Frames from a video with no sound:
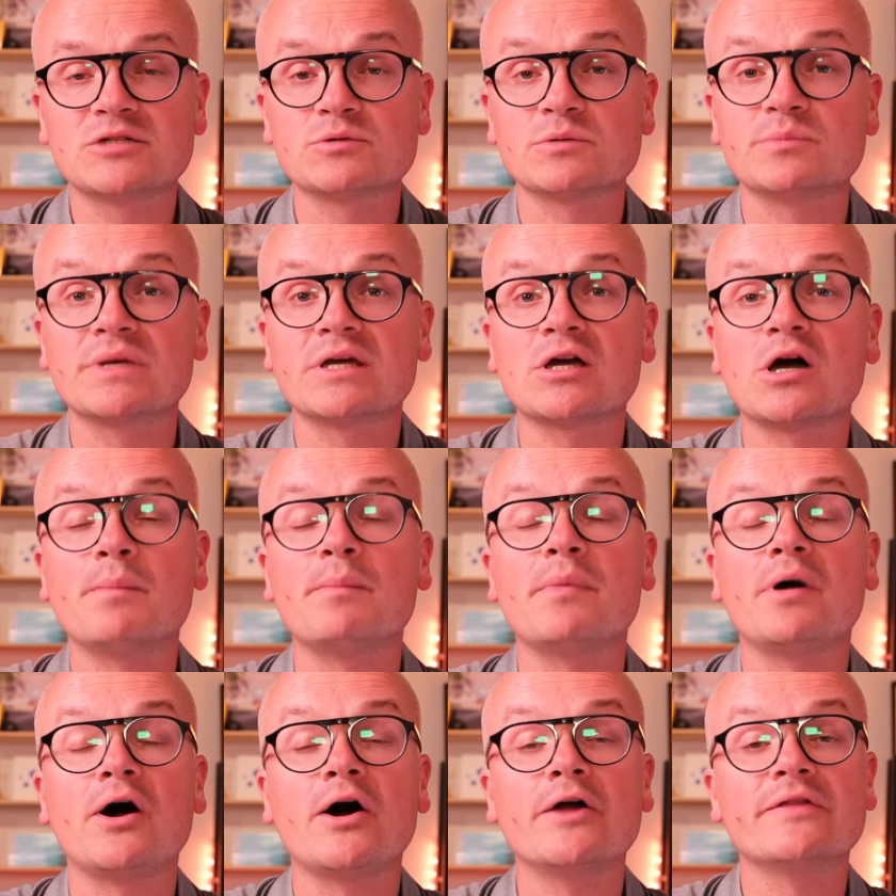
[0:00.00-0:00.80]
would
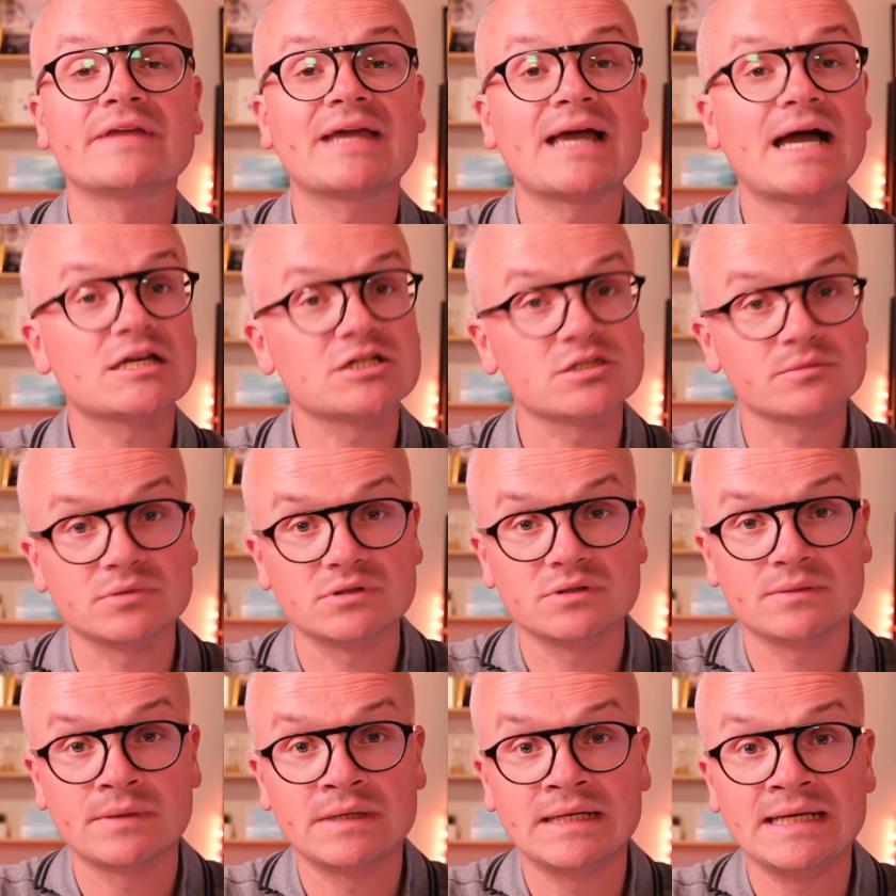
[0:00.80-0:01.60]
become
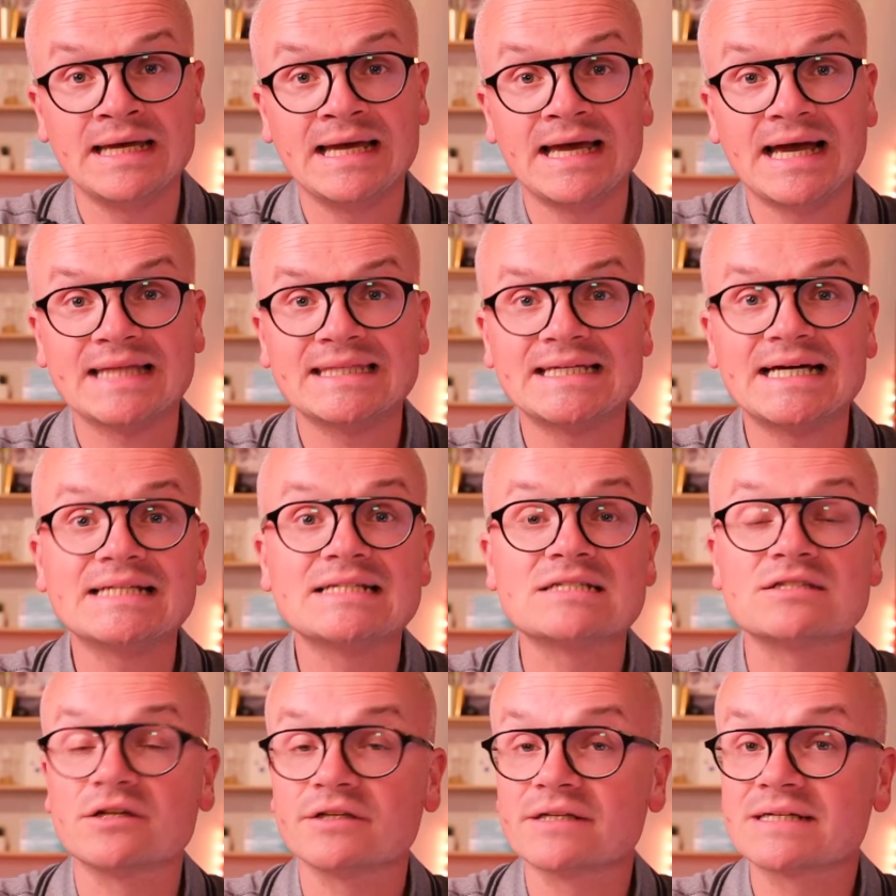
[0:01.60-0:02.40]
uncacheable, and that
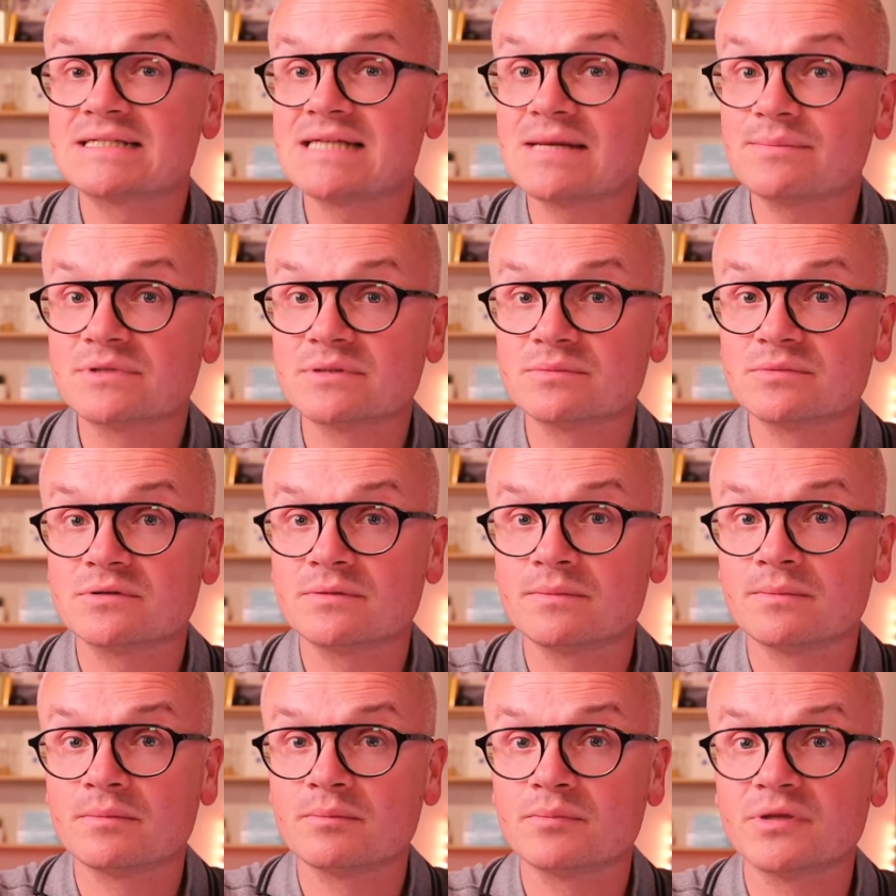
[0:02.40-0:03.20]
is not acceptable.
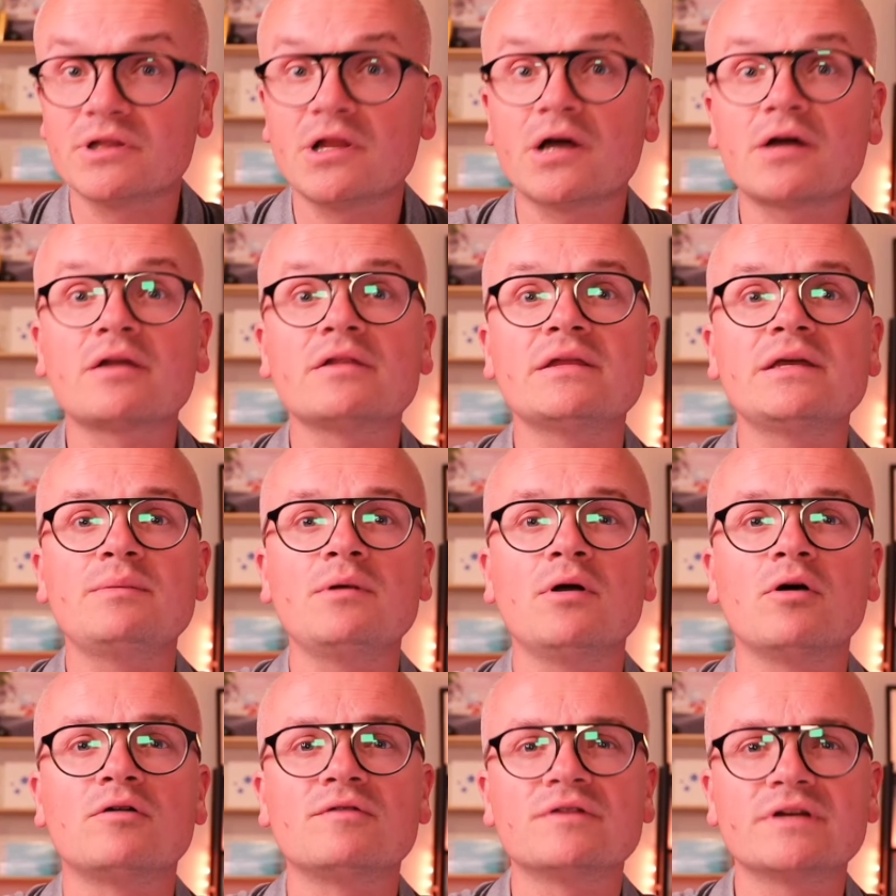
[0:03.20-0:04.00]
But
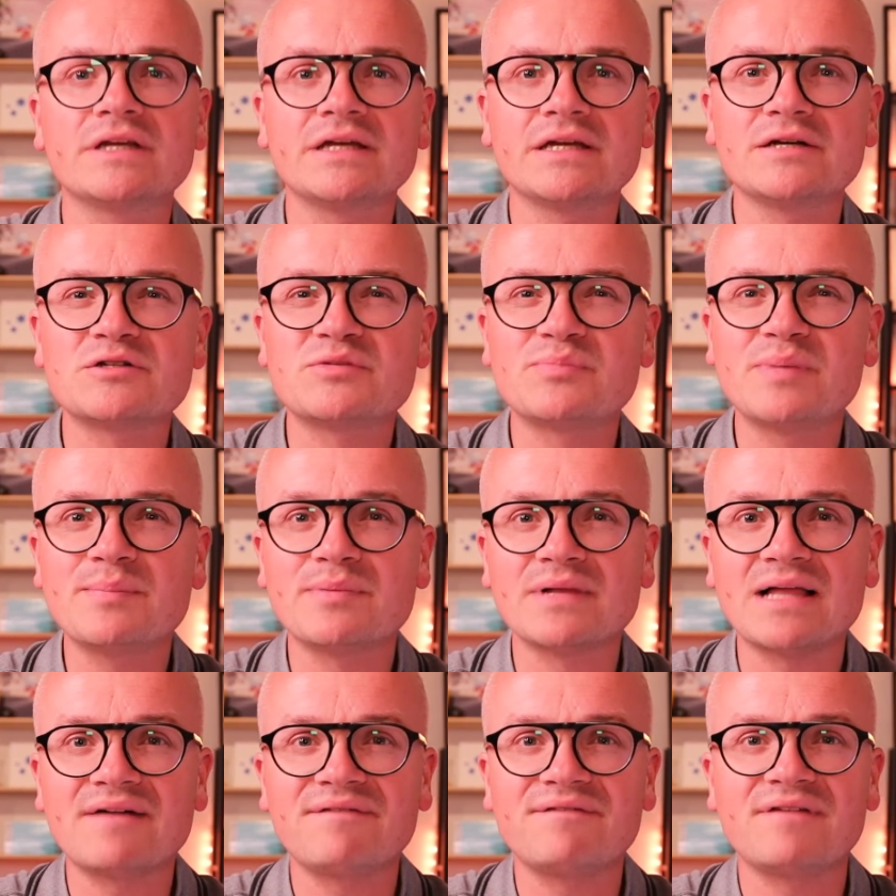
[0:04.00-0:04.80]
luckily, over the years,
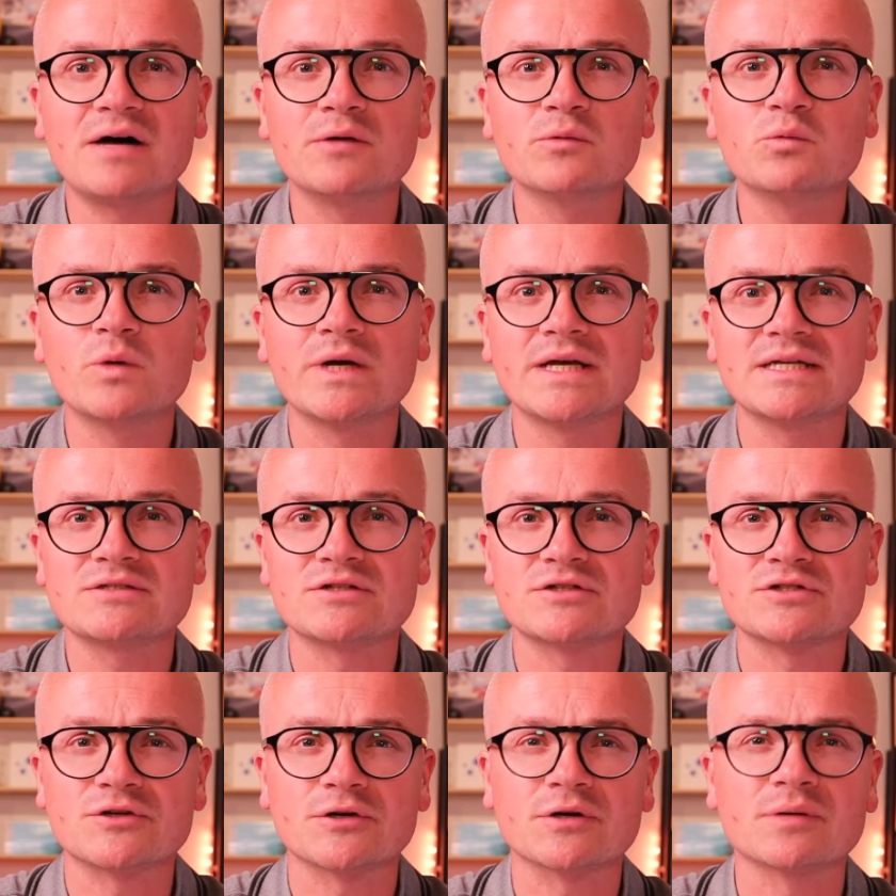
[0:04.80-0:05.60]
people have found ways
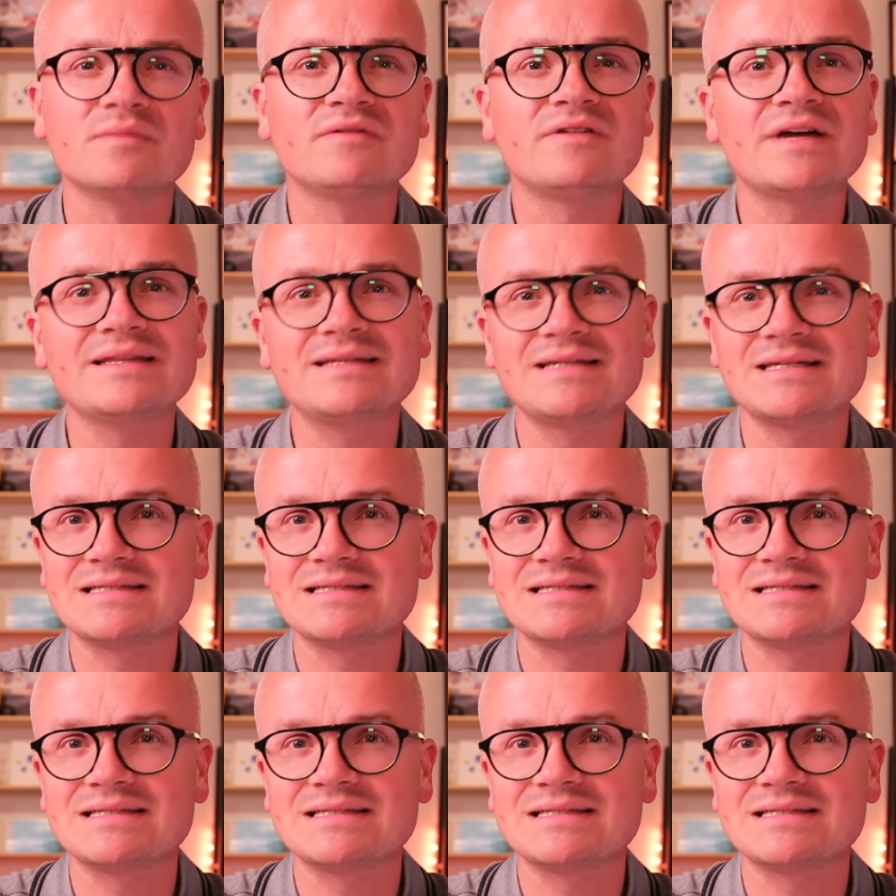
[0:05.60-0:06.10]
to circumvent these